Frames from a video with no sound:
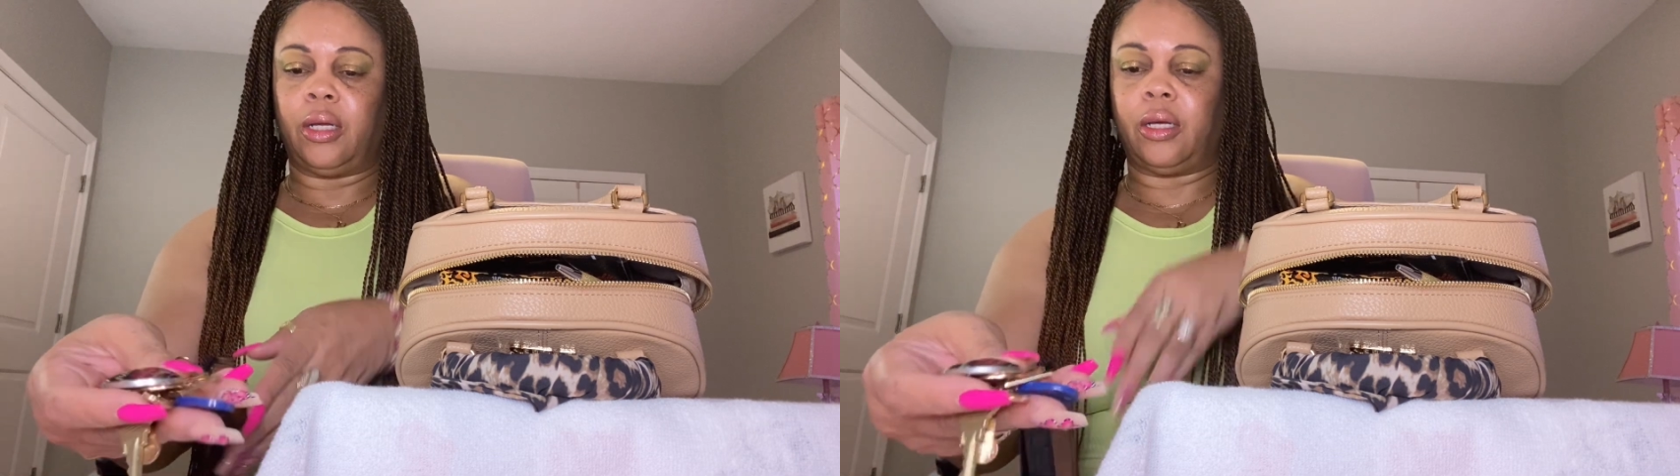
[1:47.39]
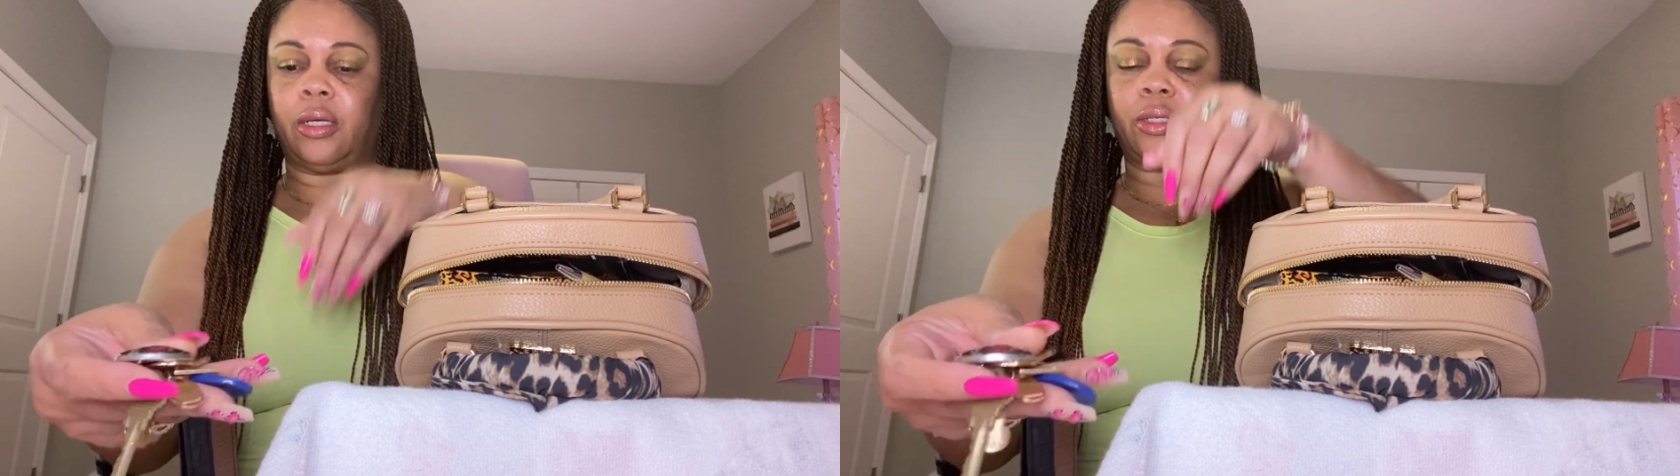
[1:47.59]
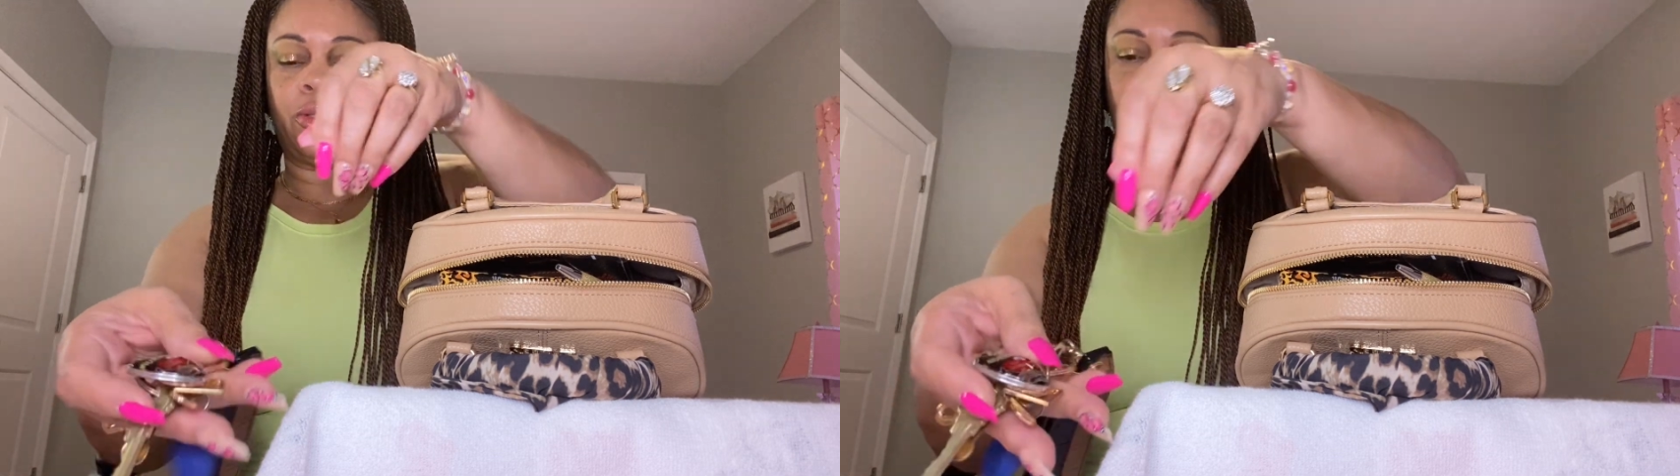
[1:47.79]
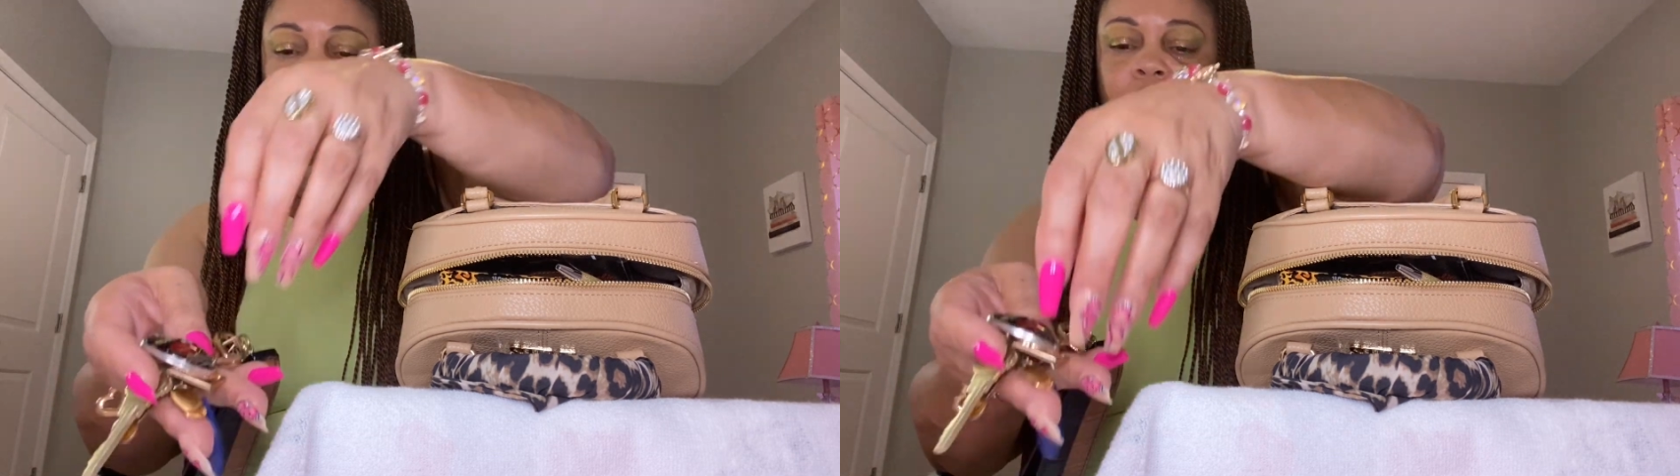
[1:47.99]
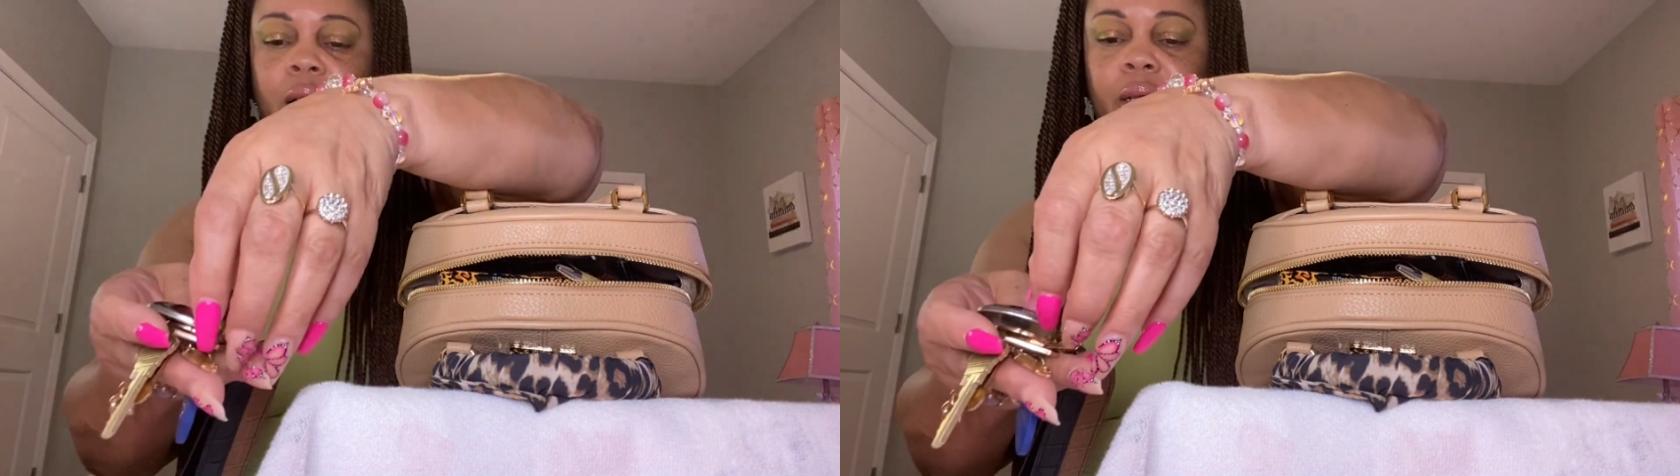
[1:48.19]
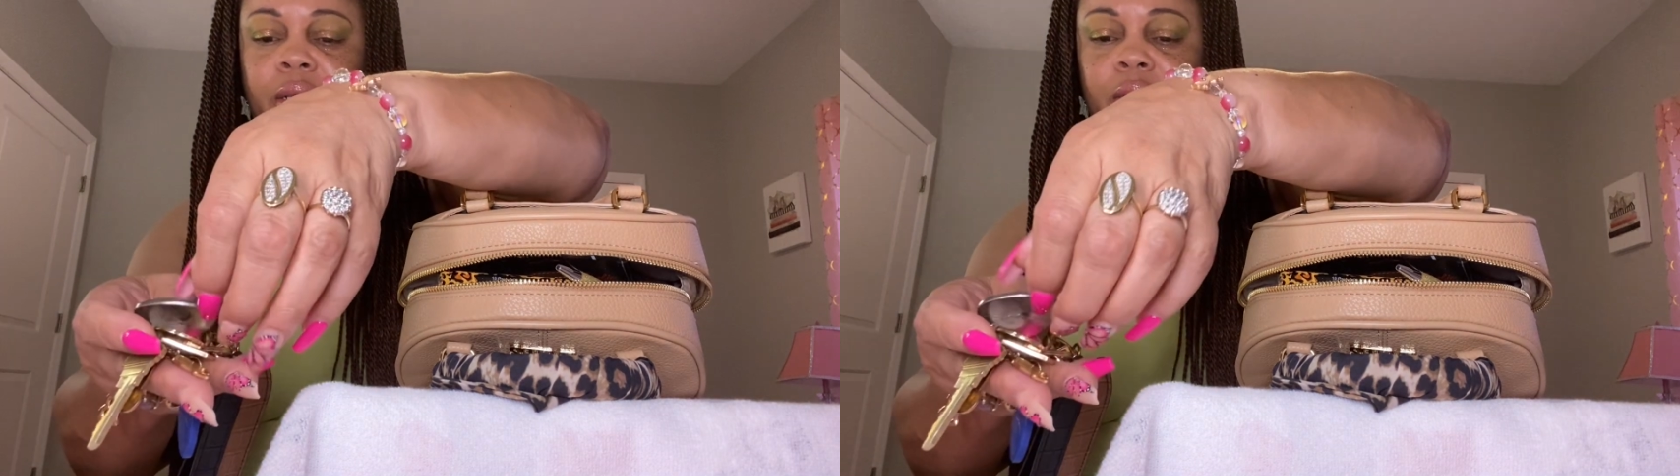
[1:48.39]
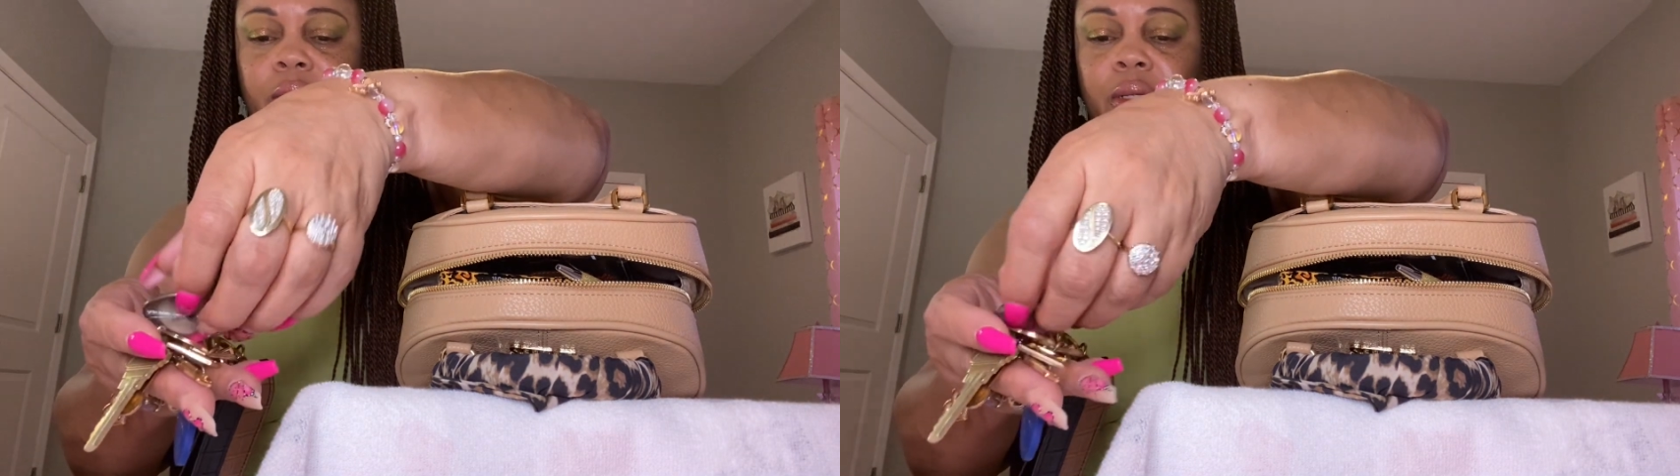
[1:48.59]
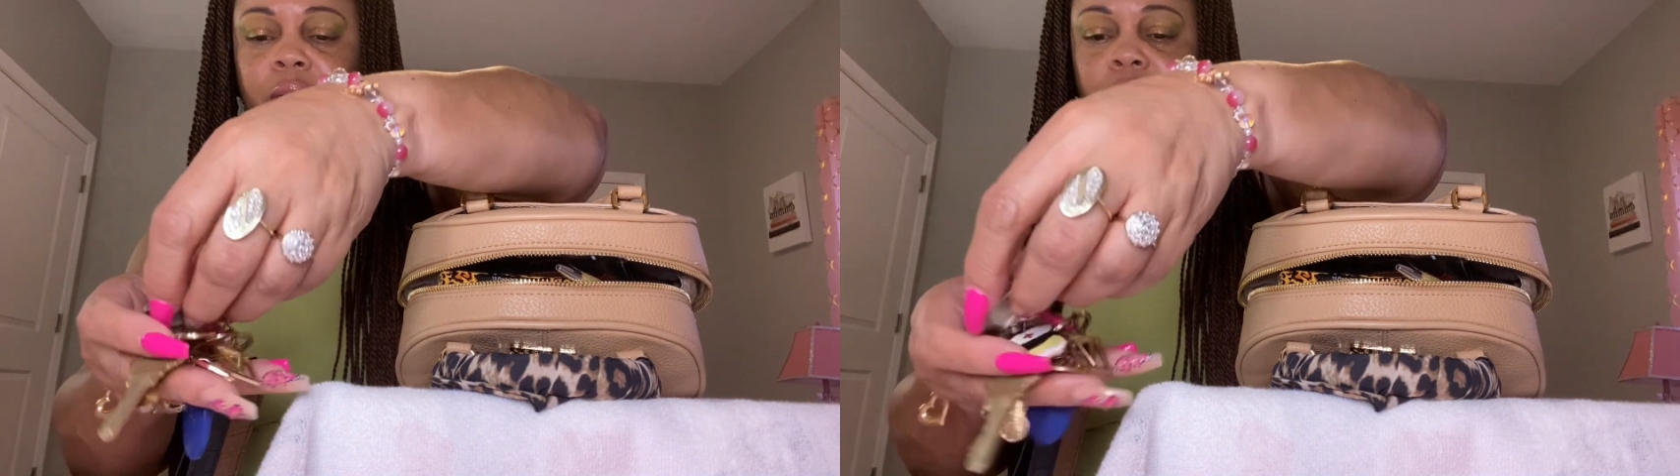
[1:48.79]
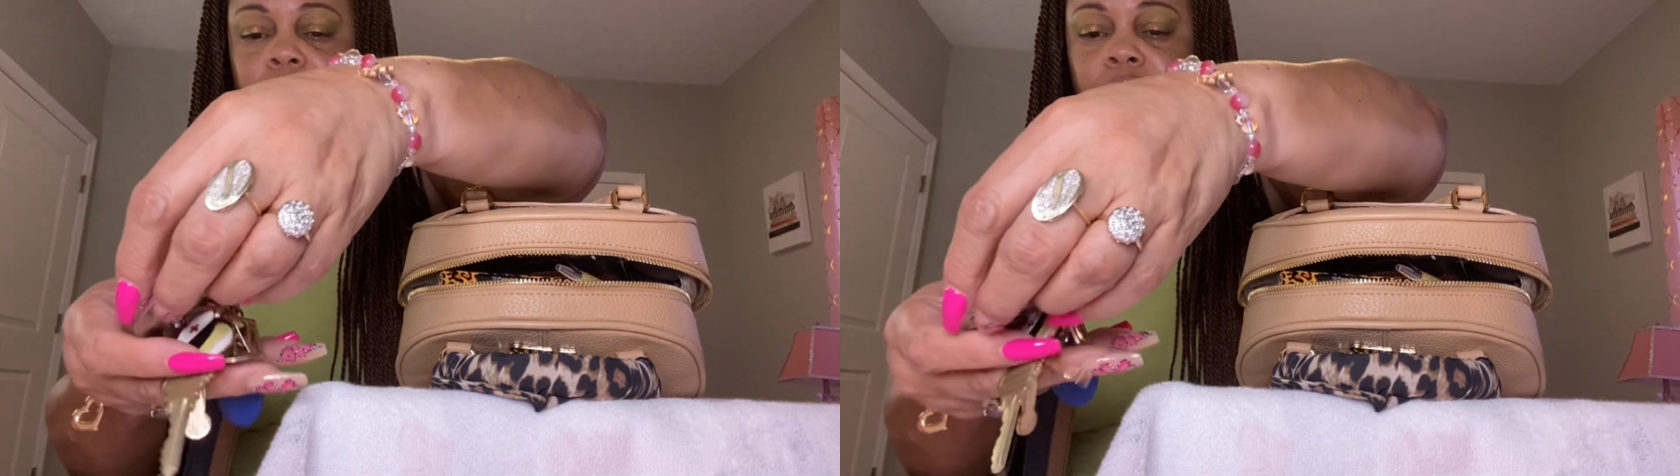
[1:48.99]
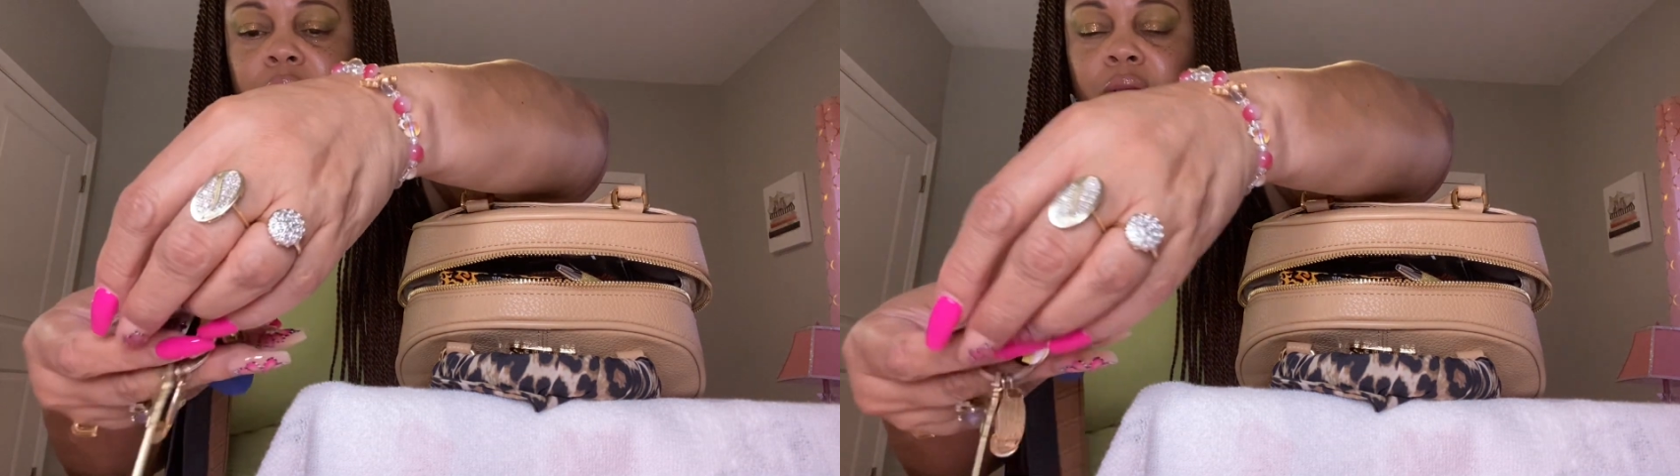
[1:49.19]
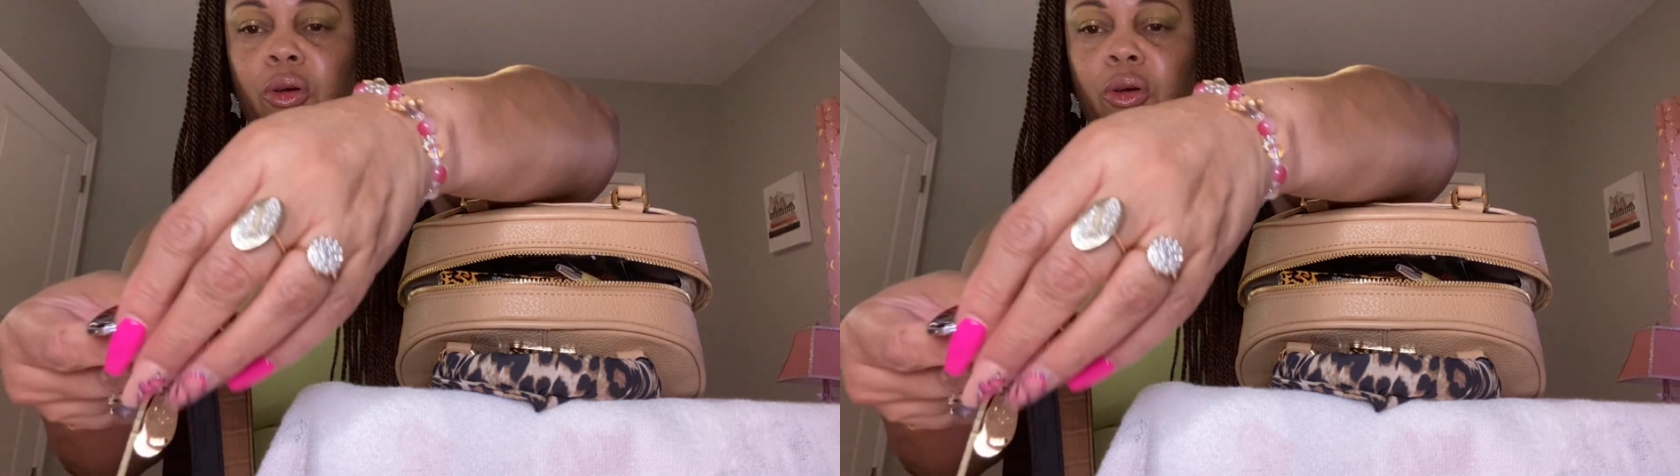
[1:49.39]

Yeah, so just got this little